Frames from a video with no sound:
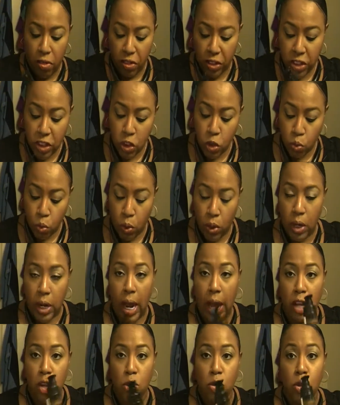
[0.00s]
This is
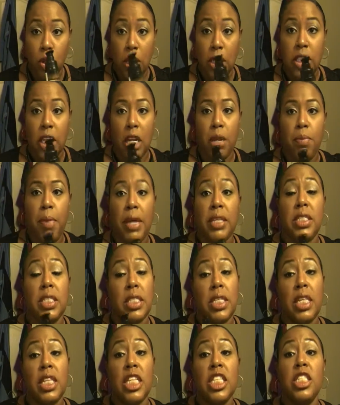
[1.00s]
what I use on a daily
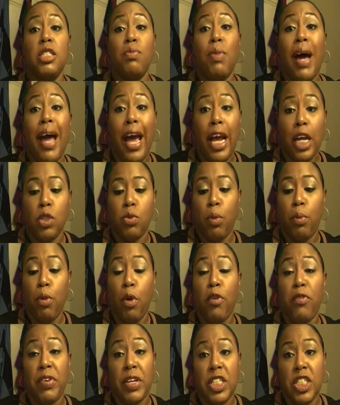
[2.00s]
basis, and this is my actual
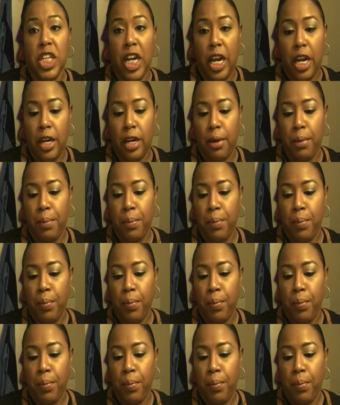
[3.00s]
perfect shade.